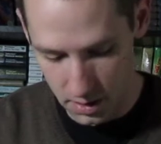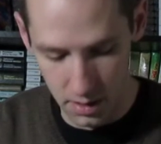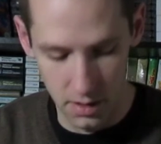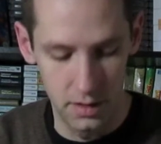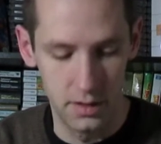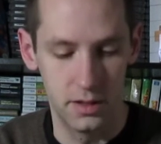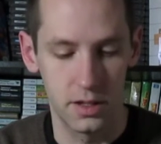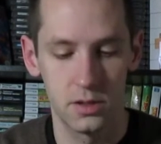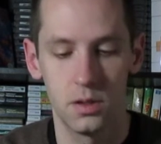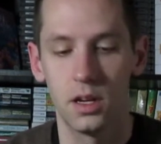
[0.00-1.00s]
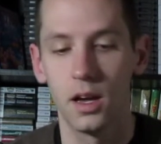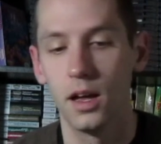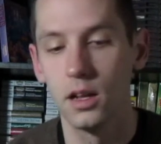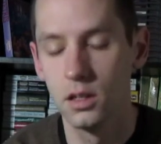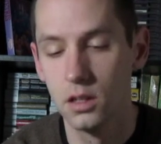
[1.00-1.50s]
Alright, the next one I
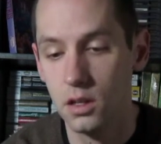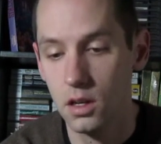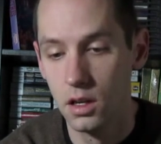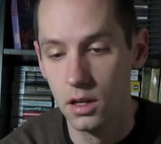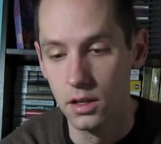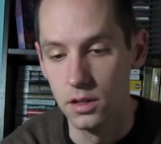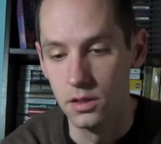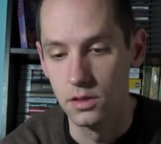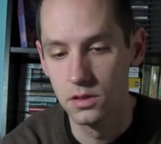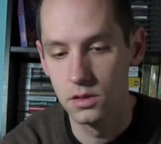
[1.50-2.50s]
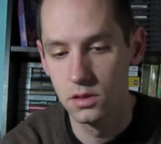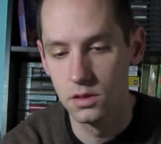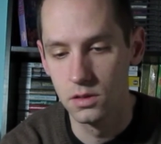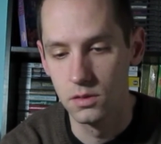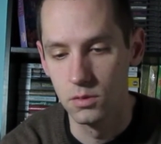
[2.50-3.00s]
got was
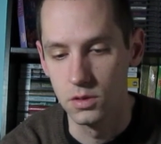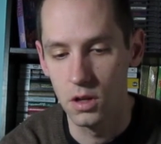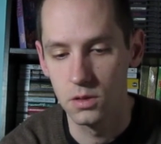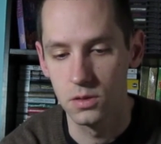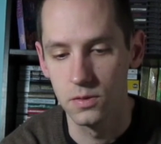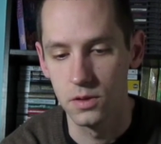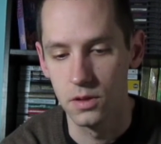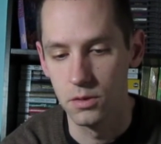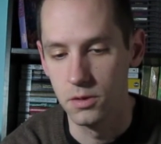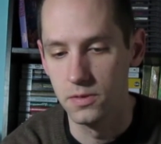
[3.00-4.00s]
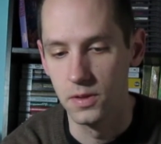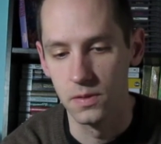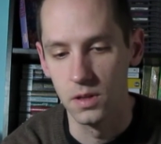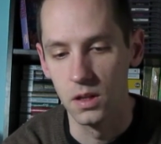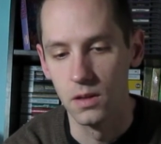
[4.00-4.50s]
also for
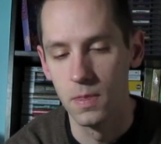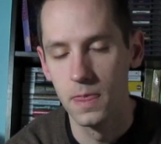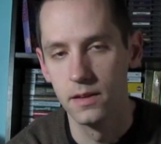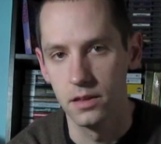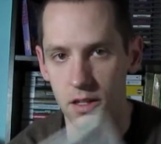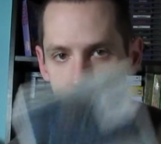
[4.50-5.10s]
$3.50, and that's